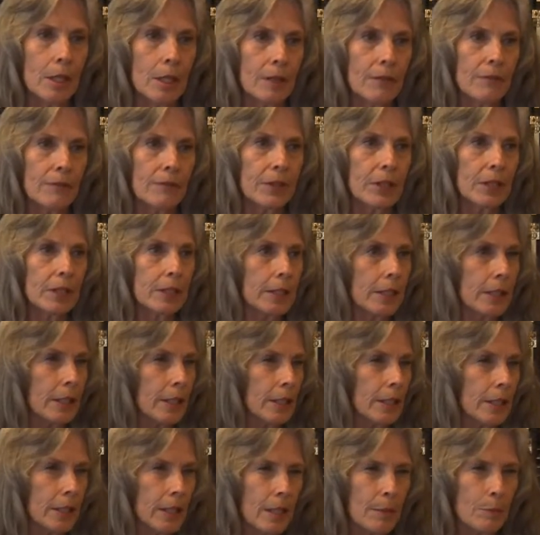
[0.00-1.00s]

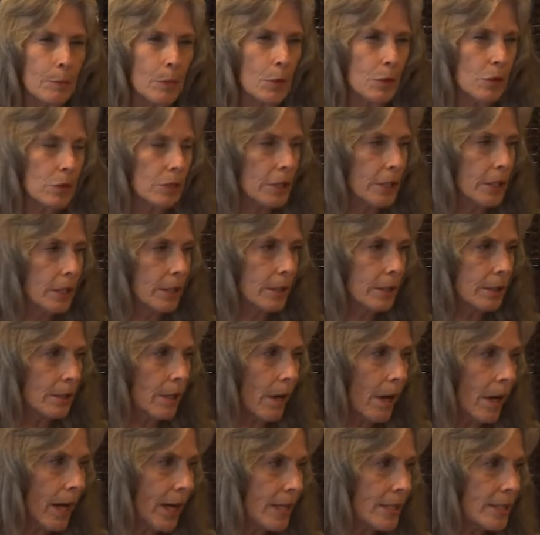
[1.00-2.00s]
feeling emotionally
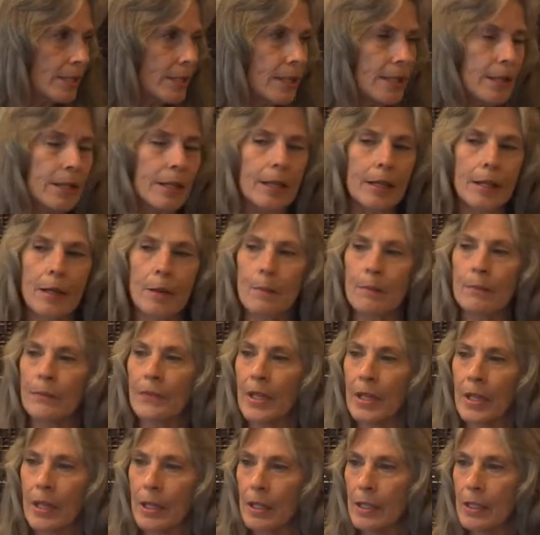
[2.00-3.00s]
tied to them.
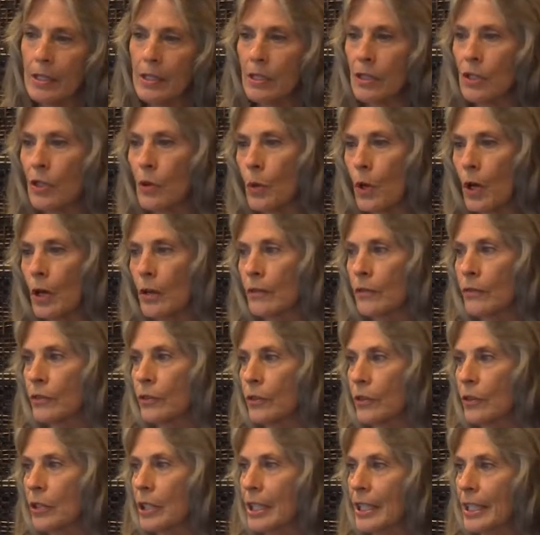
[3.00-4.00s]
This can go on
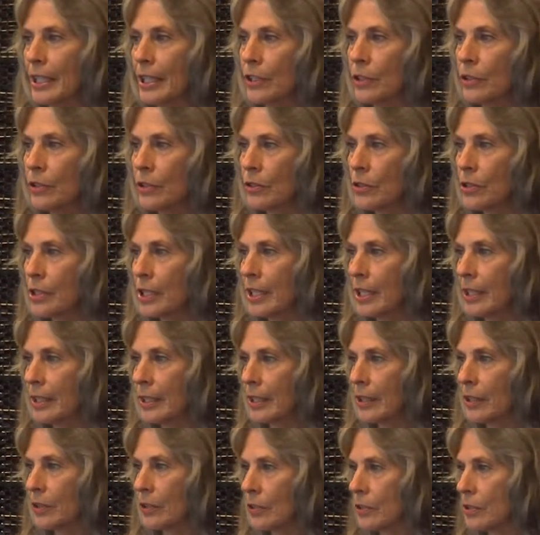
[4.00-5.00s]
for years and
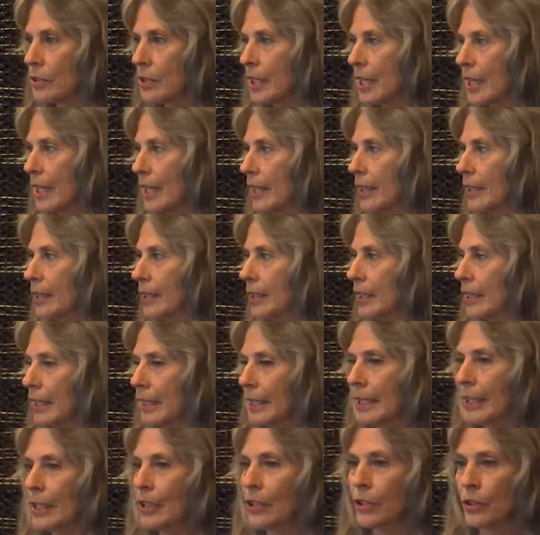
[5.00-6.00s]
years and
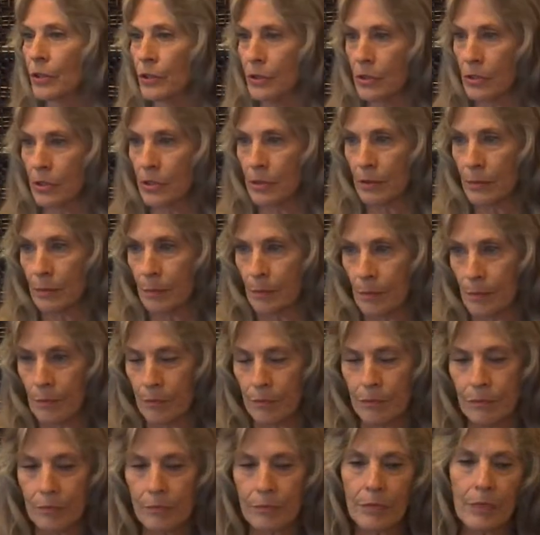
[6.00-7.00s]
years.
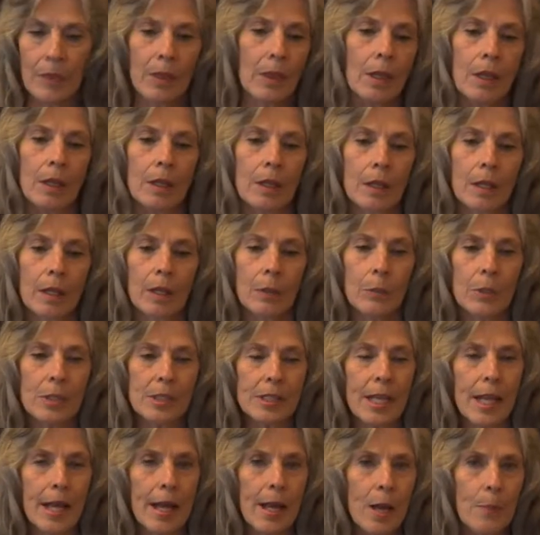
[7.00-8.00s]

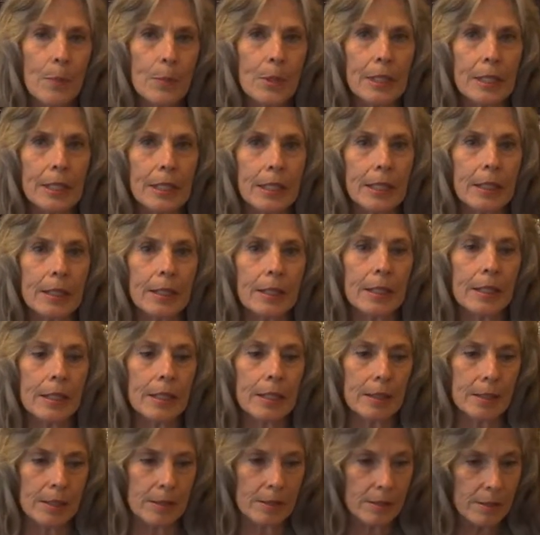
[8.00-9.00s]
What's happening
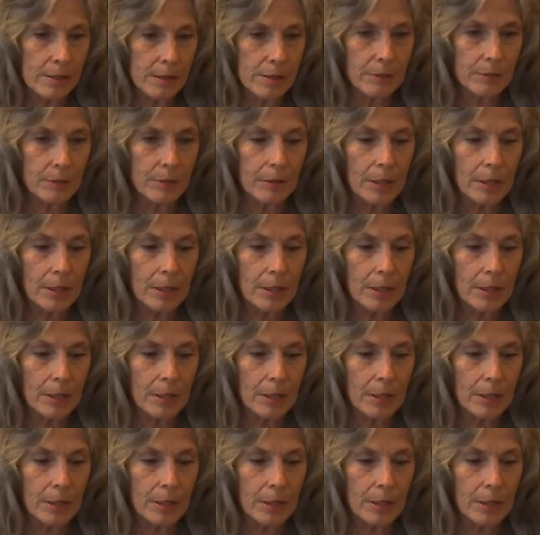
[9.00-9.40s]
is